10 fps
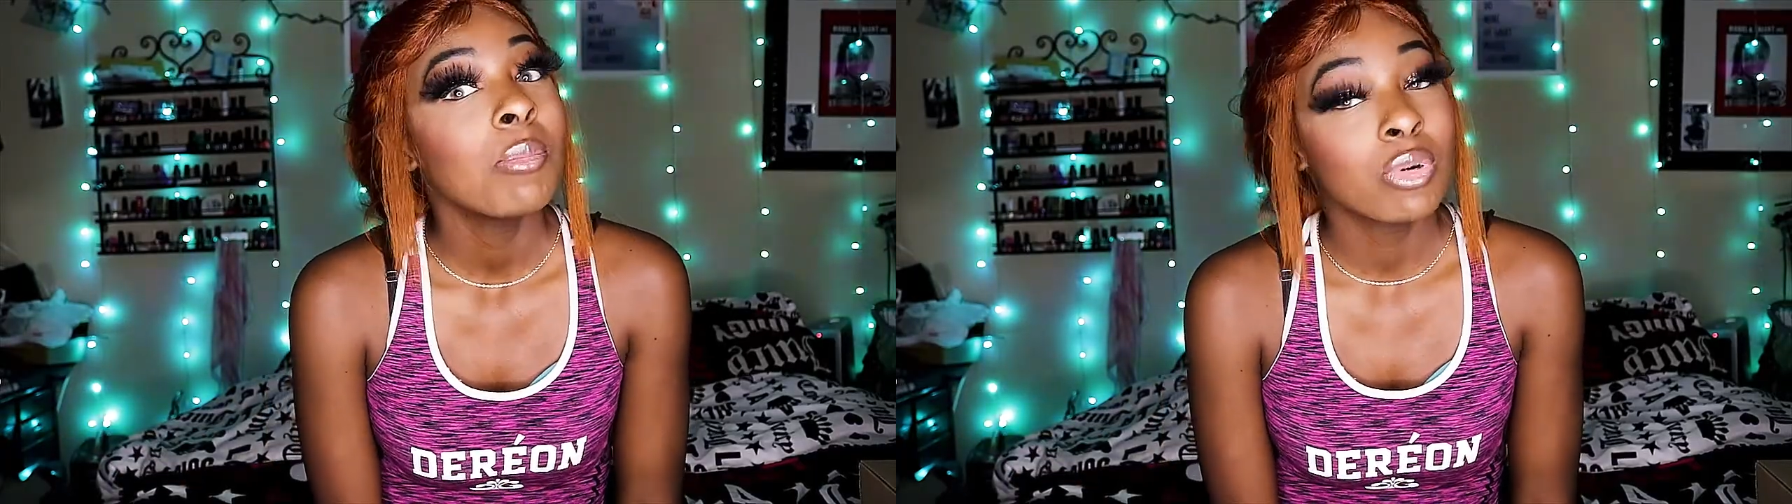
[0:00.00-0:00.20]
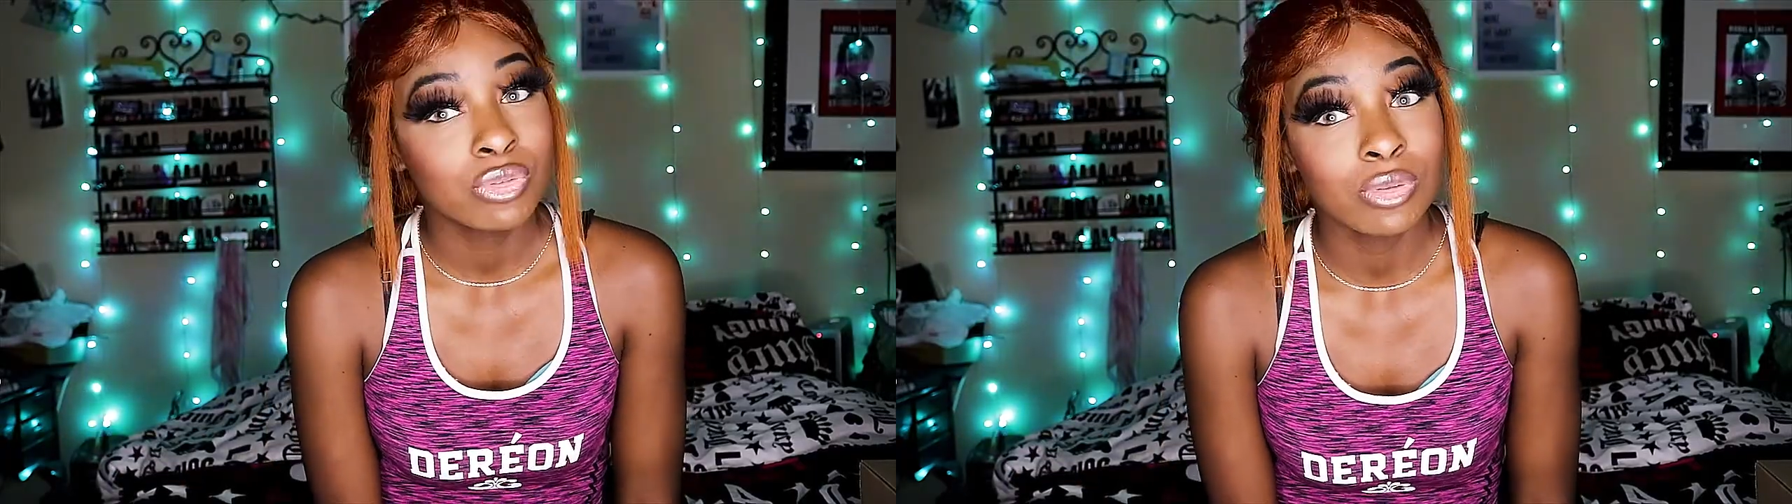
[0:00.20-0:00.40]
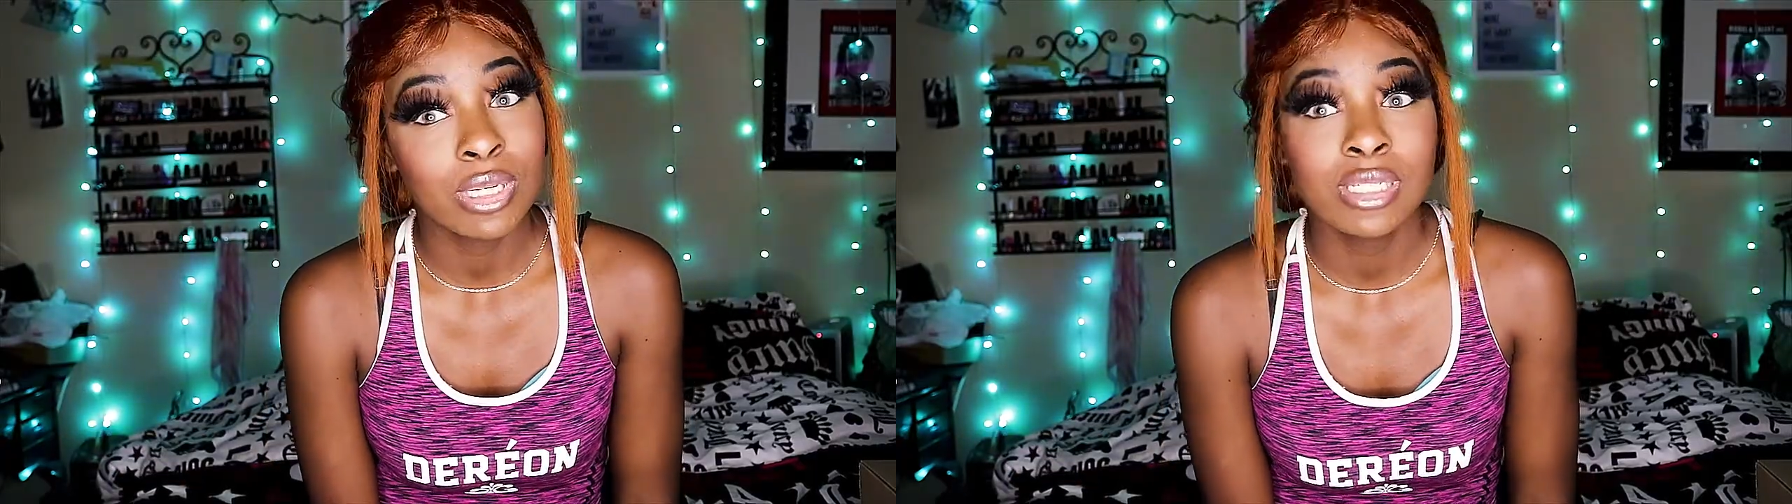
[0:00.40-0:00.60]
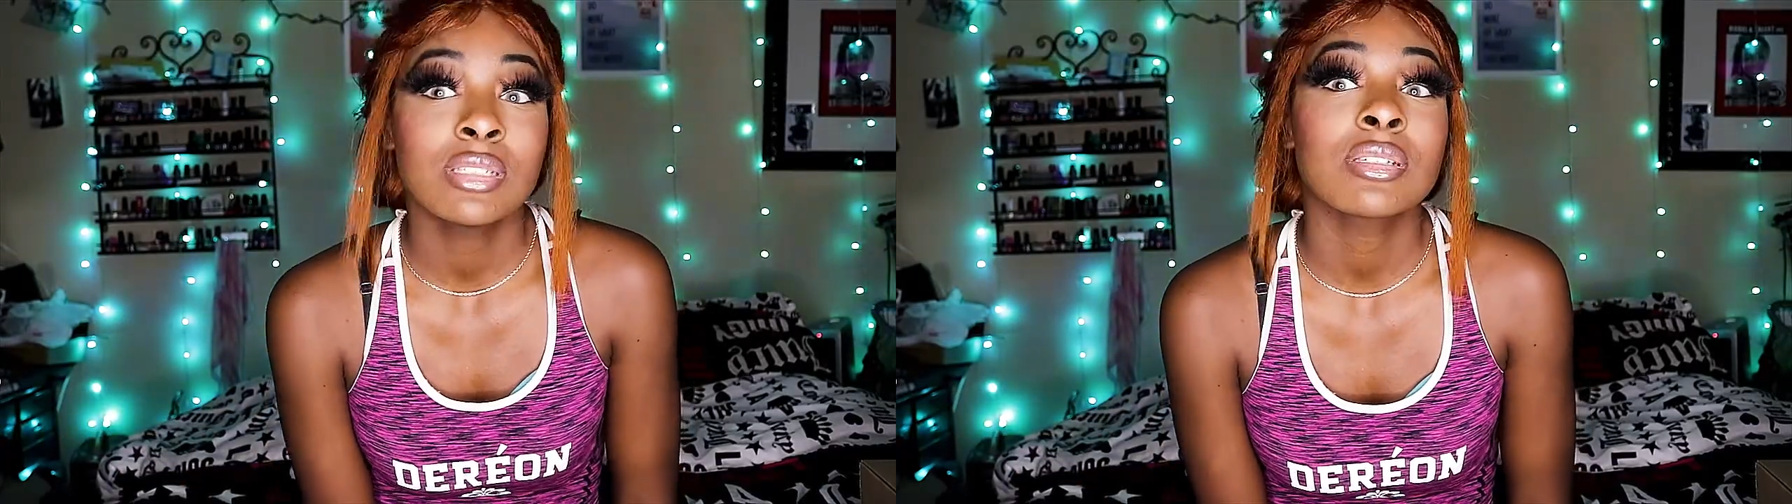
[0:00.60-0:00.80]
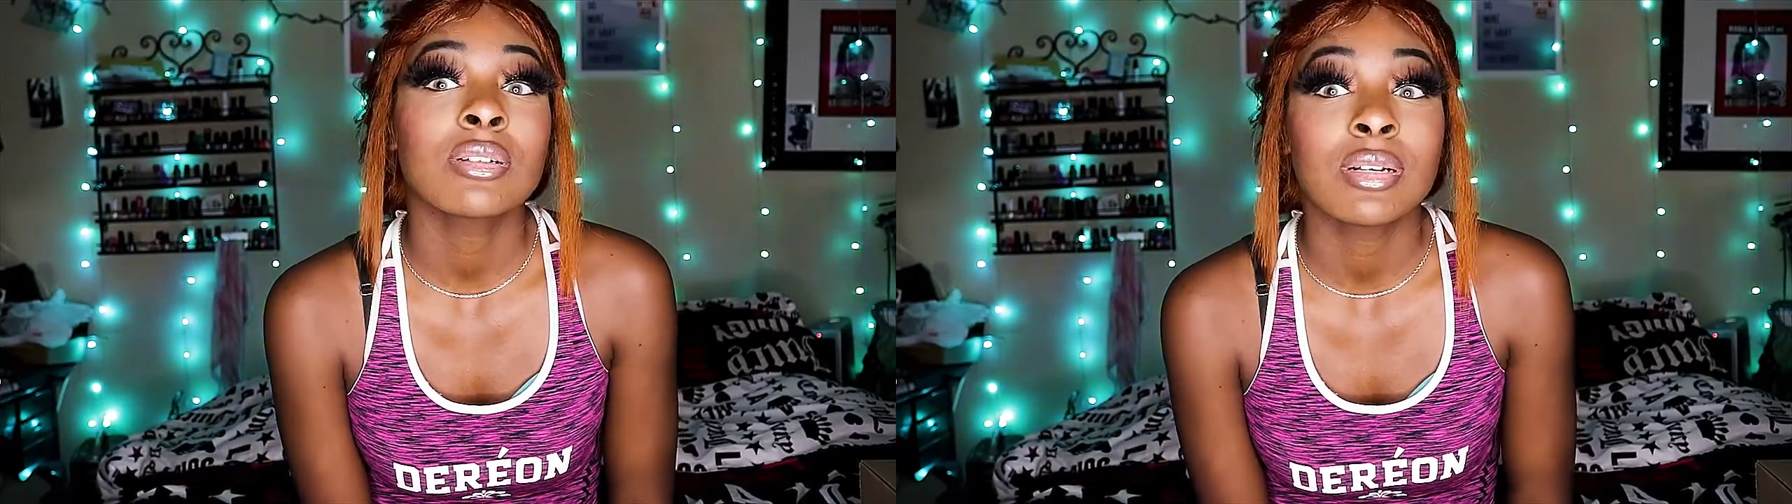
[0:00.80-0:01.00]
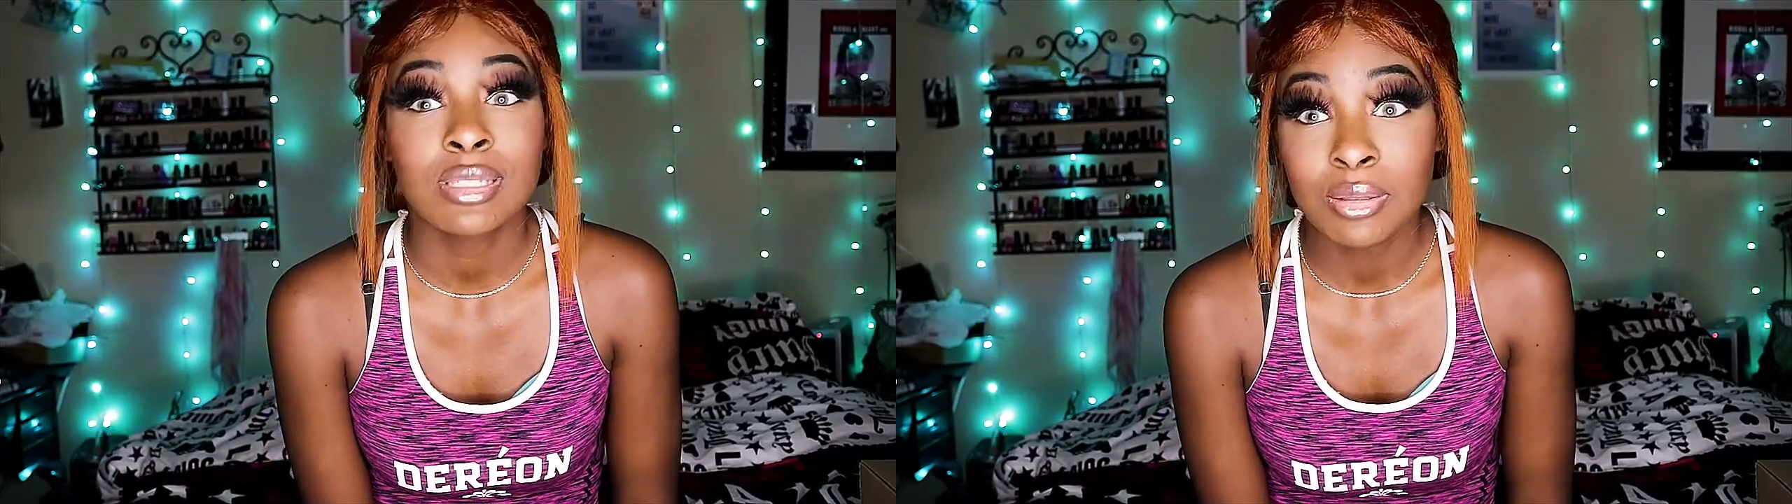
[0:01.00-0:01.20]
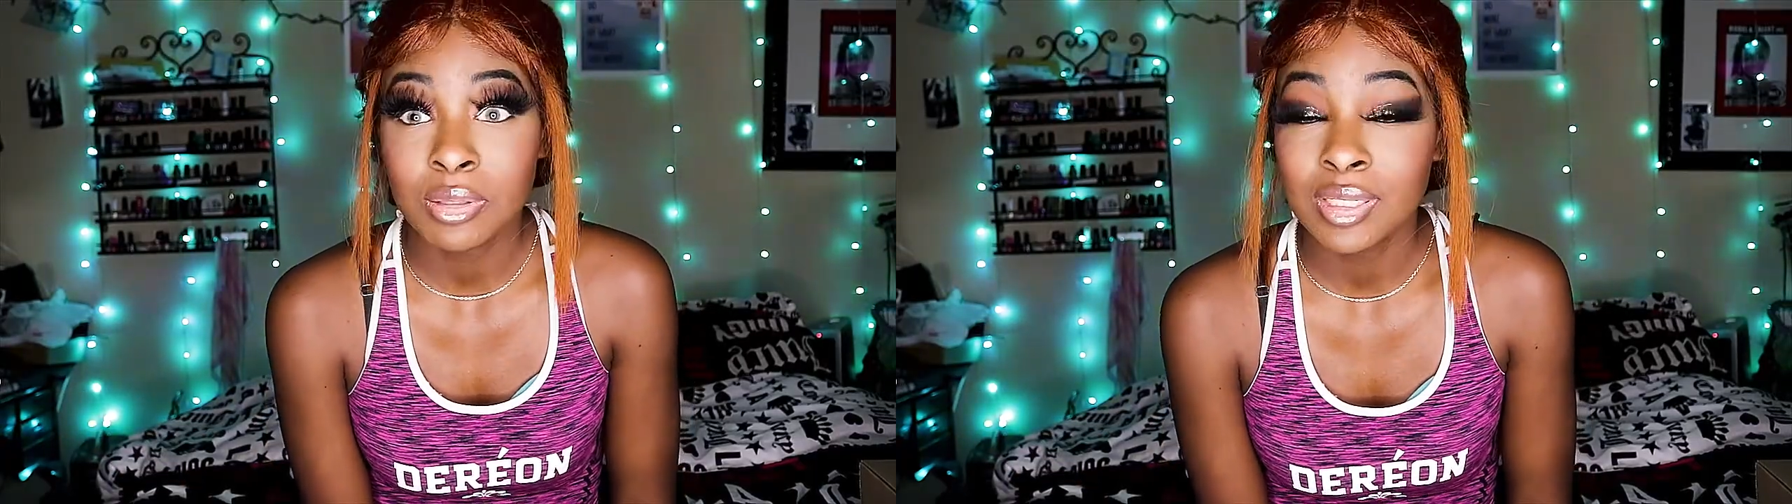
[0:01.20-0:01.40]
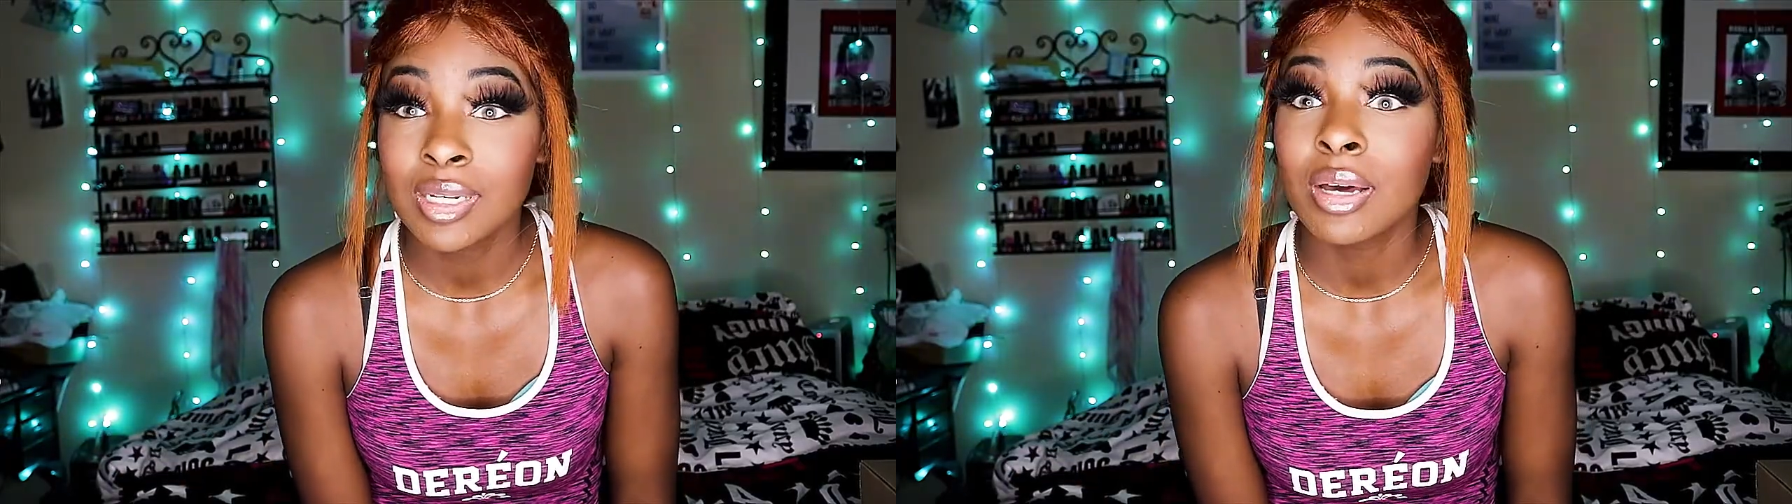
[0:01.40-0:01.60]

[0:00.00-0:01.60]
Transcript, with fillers: before I need to start settling